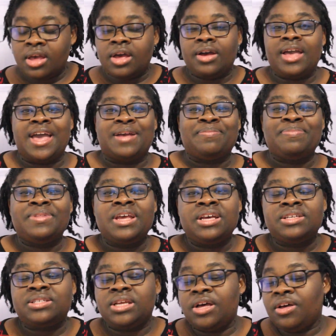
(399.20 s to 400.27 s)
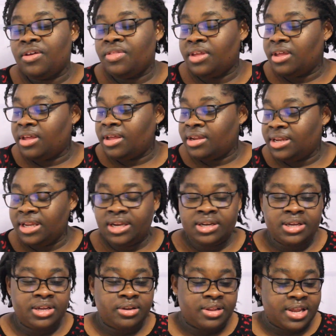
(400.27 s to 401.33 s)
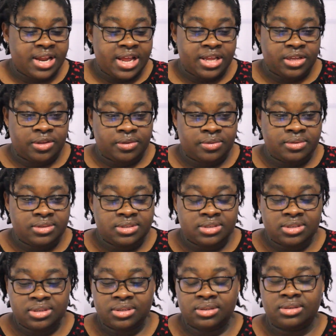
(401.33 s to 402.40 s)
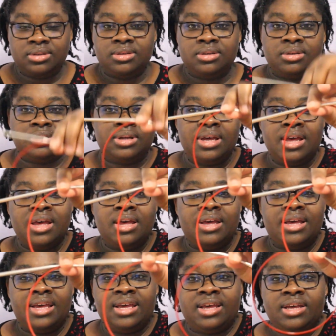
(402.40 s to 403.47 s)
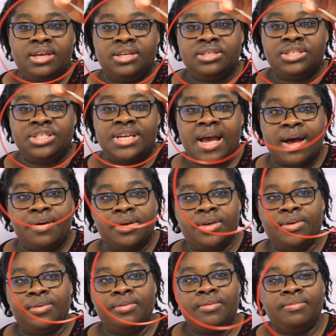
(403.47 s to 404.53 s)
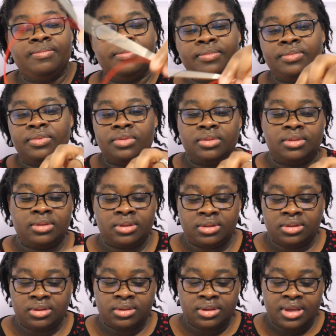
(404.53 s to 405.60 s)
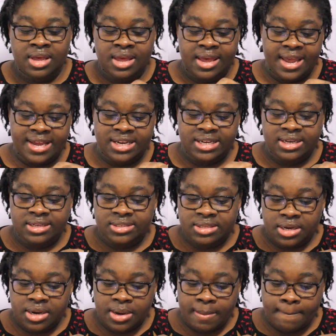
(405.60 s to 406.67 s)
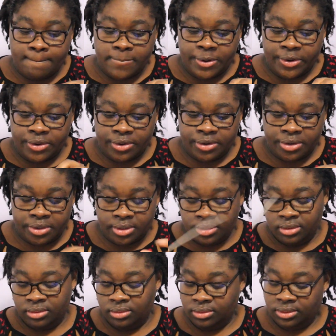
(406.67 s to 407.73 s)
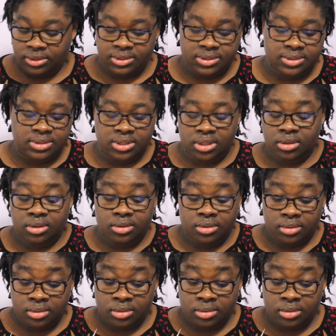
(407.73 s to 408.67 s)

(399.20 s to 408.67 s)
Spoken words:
Okay, so the knitting needle that I used is ChiaoGoo, and it is a number, let's see,